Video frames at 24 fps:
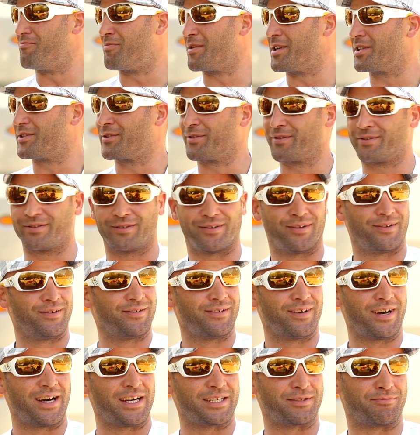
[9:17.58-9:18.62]
pressure
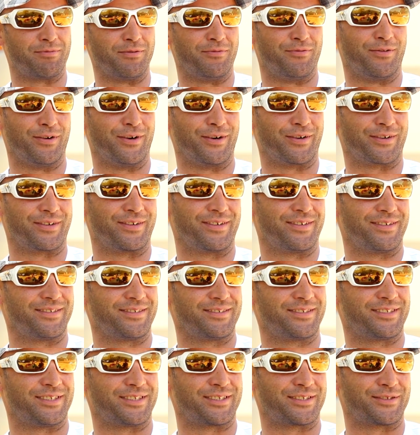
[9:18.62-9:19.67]
as before.
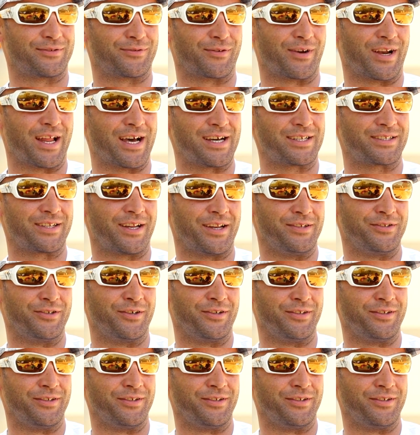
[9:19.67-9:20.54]
Just relax and enjoy